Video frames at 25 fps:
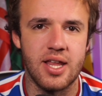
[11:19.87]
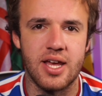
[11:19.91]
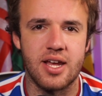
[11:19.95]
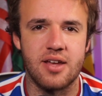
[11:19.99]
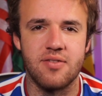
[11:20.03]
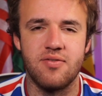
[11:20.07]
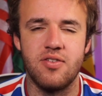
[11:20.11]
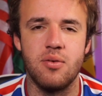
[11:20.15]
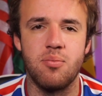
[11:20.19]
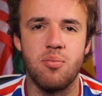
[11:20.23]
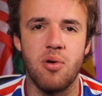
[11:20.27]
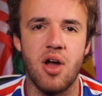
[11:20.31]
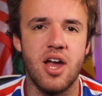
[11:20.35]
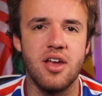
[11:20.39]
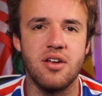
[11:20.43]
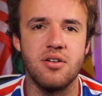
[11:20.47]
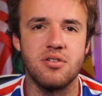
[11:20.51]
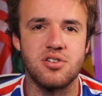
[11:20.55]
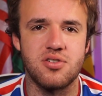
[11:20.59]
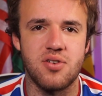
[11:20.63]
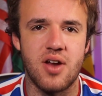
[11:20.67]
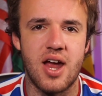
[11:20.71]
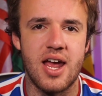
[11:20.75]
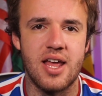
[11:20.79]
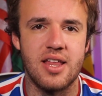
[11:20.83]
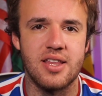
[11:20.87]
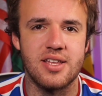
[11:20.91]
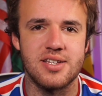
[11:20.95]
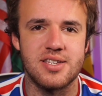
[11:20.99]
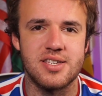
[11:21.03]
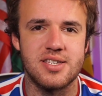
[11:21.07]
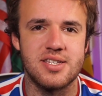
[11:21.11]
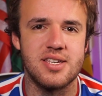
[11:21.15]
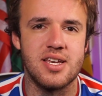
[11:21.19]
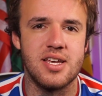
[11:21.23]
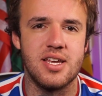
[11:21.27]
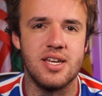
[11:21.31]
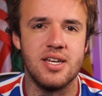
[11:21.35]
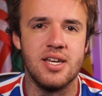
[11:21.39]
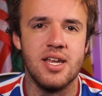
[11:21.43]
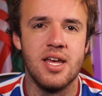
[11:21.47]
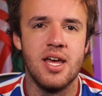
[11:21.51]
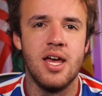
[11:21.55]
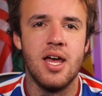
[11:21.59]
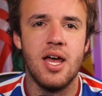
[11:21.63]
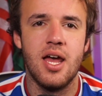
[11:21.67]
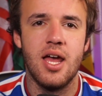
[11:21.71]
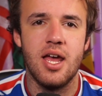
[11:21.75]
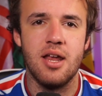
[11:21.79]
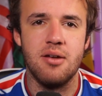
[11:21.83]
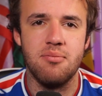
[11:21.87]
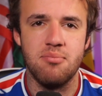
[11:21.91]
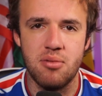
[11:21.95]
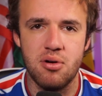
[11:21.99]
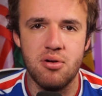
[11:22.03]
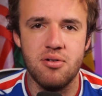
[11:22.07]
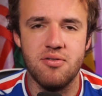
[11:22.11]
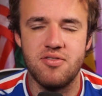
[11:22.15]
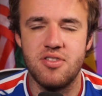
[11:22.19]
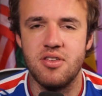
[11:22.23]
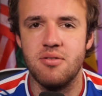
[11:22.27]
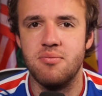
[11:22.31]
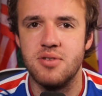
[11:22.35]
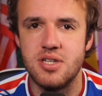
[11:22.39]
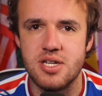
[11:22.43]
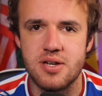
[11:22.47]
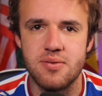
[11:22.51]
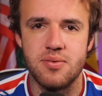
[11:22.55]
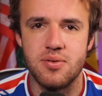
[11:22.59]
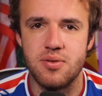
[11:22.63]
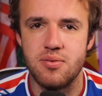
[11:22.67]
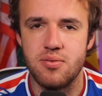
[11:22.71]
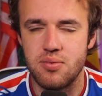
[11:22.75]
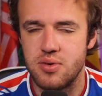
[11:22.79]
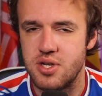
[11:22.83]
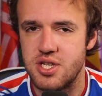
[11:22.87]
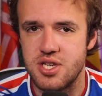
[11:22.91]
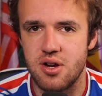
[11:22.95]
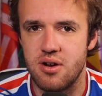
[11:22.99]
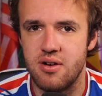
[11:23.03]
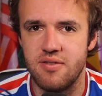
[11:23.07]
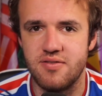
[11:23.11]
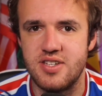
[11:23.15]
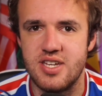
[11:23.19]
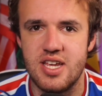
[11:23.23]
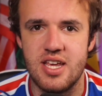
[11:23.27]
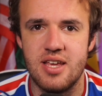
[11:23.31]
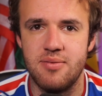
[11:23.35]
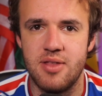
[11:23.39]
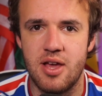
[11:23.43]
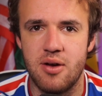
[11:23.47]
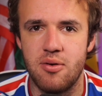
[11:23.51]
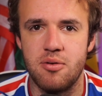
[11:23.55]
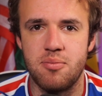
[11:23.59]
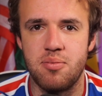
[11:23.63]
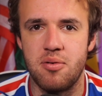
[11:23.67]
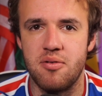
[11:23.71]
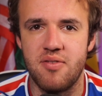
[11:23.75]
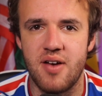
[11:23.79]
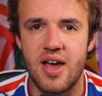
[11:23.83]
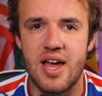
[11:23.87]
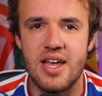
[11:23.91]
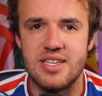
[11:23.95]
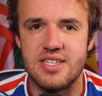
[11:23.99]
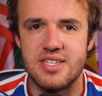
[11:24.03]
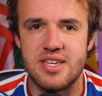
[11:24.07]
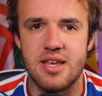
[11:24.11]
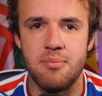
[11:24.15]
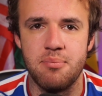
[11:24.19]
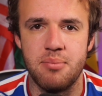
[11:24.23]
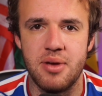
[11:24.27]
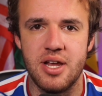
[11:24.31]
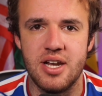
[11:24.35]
Like if you brought your trialists in and moved them to the reserve team, that would provide some